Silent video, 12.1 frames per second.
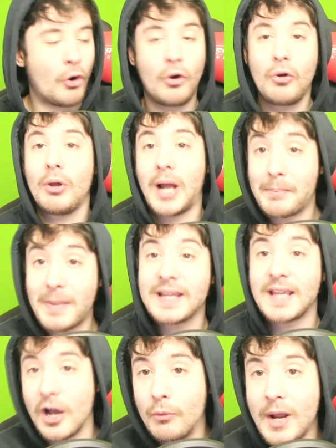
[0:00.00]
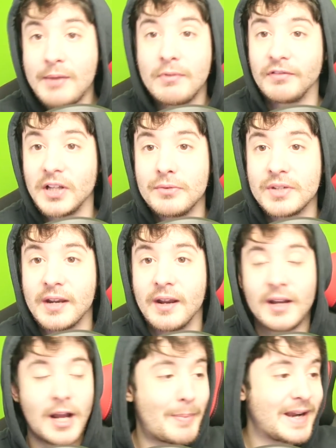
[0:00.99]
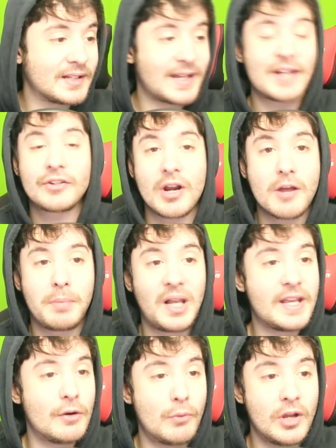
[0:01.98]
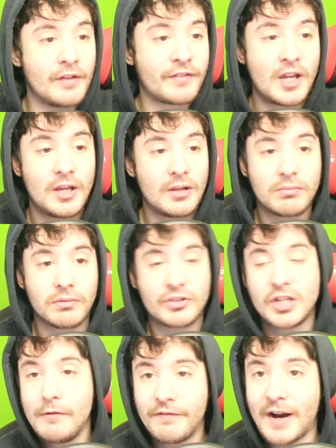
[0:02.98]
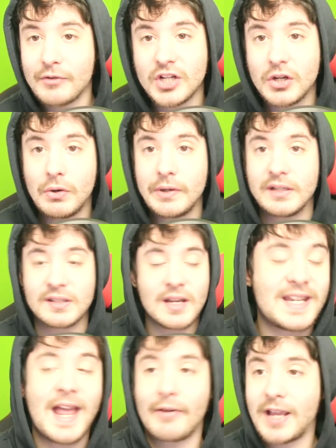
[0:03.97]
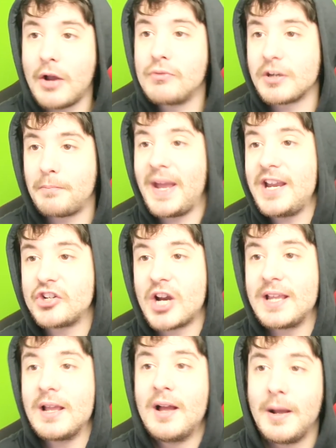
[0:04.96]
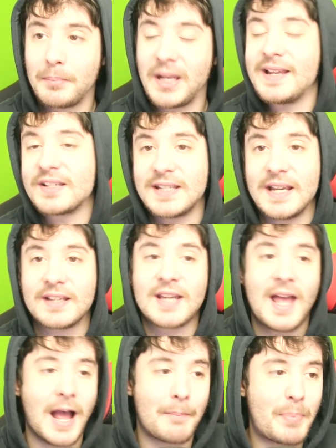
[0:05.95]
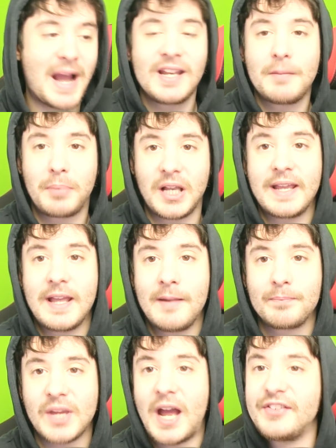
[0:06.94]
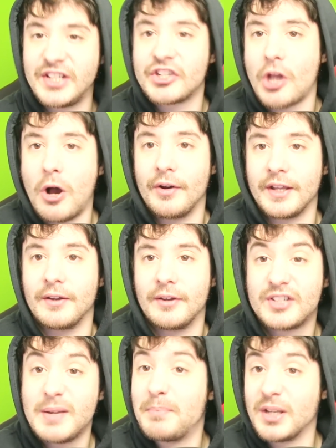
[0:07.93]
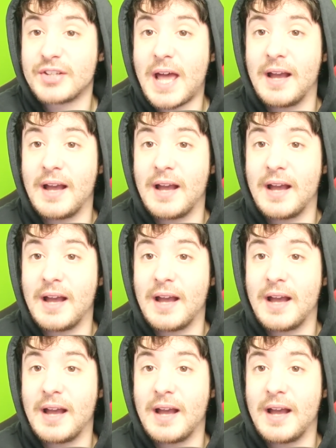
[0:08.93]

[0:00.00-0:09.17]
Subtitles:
or I might get away with losing. I might land on a player worth 2,000 coins. So yeah, I go to page 8, player 6, I buy the player and discard it. Simple as